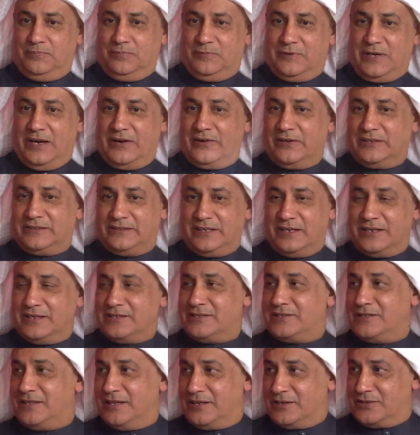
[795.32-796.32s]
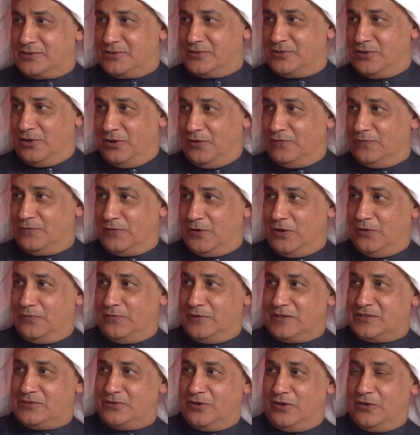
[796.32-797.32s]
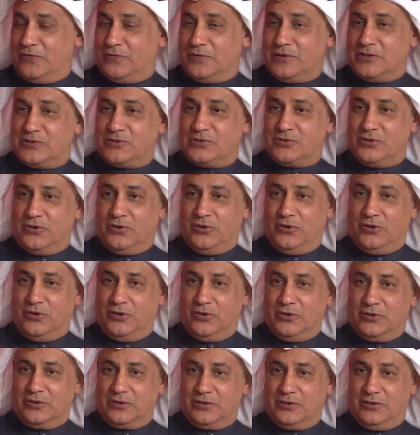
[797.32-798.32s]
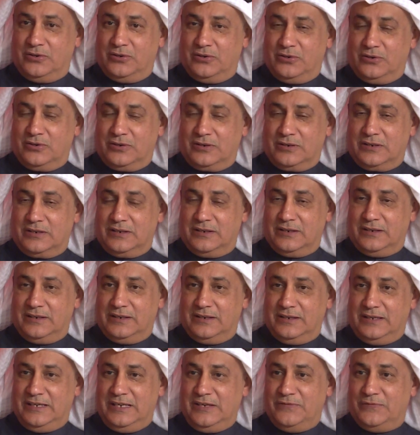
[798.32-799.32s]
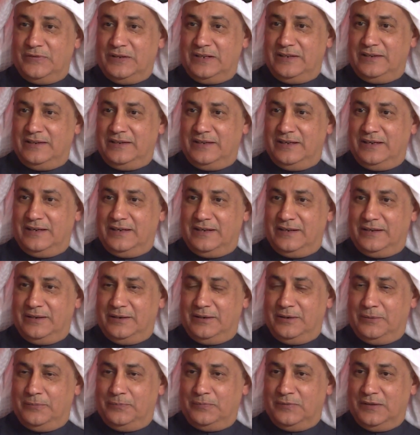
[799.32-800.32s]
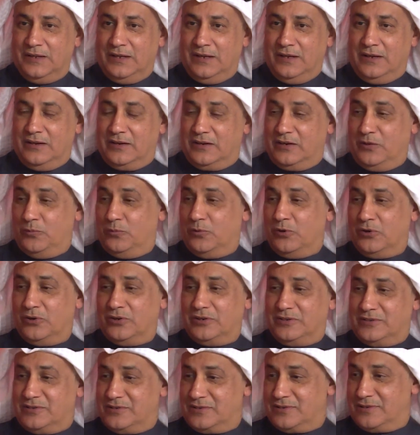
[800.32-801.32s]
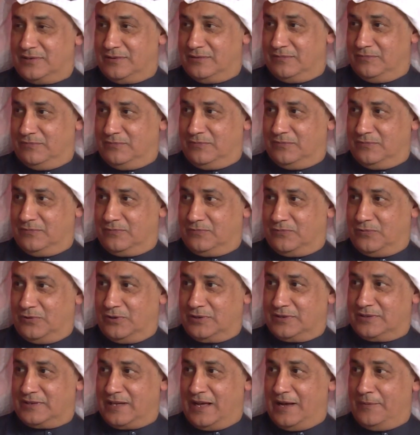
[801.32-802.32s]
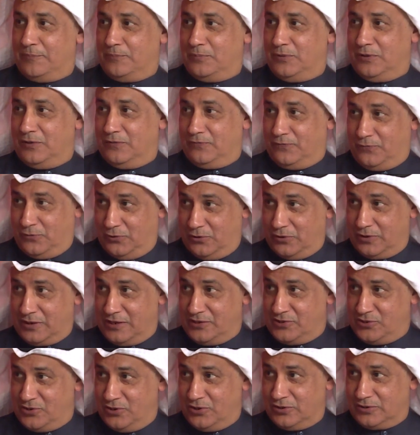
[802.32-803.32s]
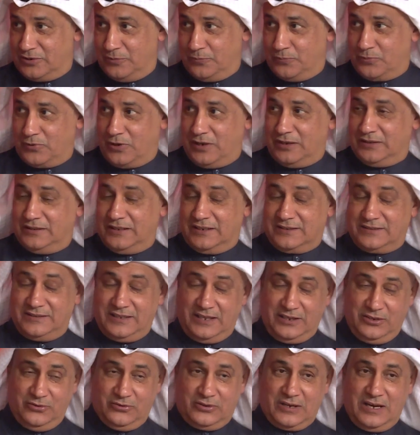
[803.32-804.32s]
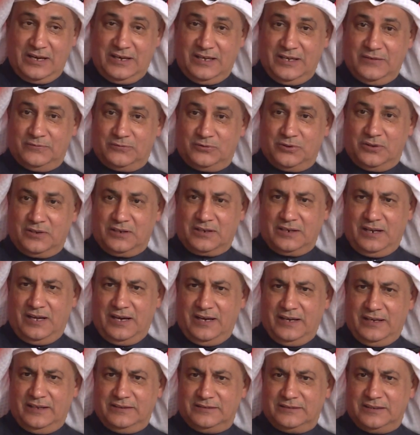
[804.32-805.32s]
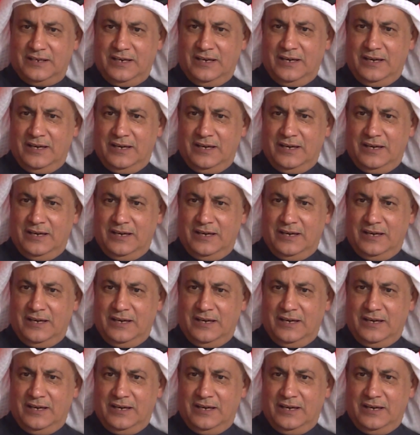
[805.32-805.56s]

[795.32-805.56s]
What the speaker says: characteristics of a service, or even rewards, for example, for a certain products that you can give to the client.